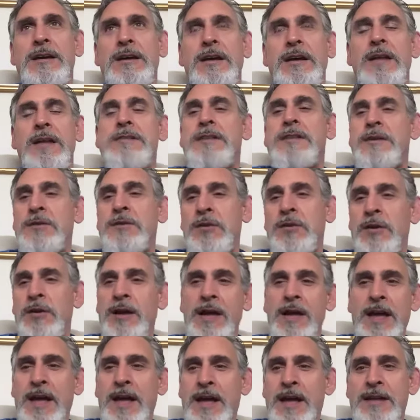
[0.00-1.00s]
it's in your
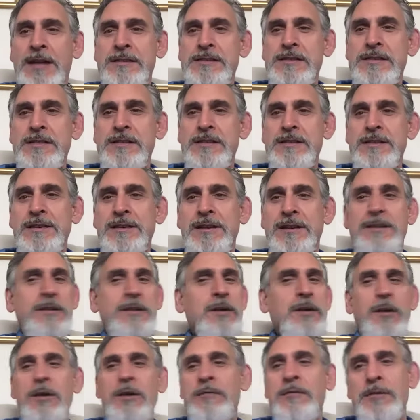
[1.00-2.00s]
hands and you
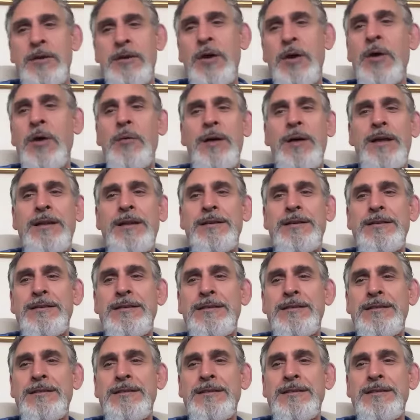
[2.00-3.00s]
don't even know it.
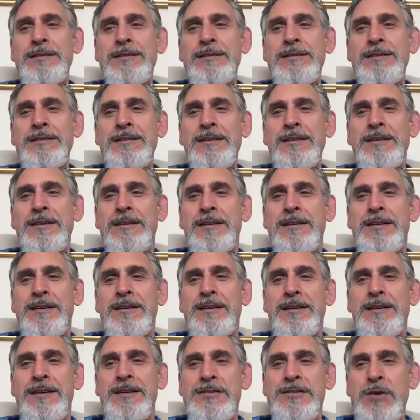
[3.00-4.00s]

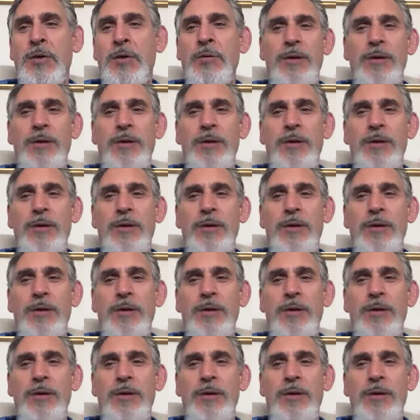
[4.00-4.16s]
It's all,